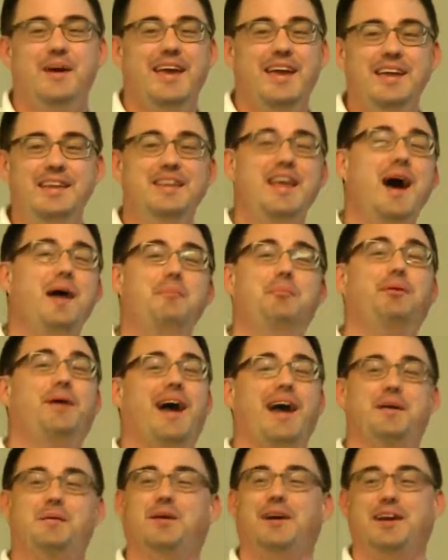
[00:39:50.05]
end up
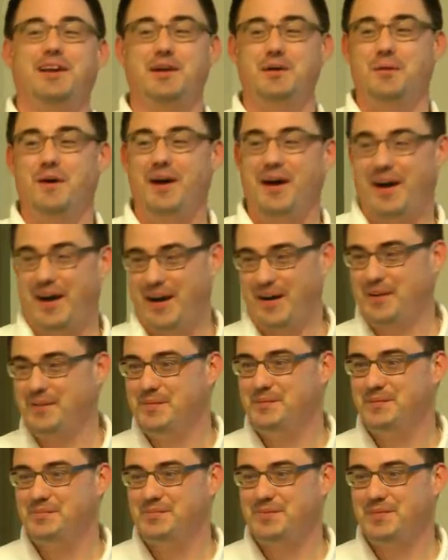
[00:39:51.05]
right where you are,
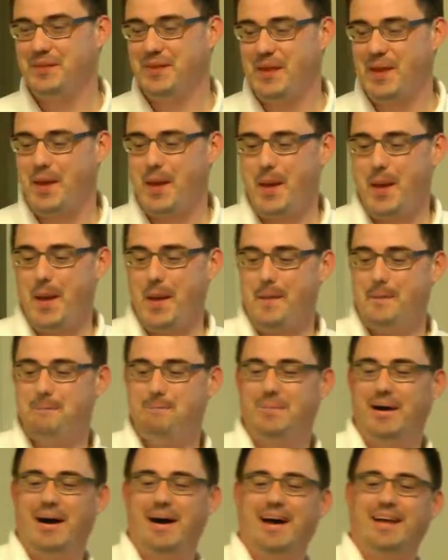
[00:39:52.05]

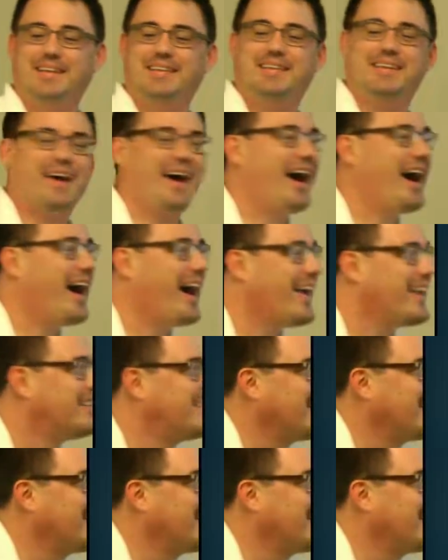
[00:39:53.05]
but it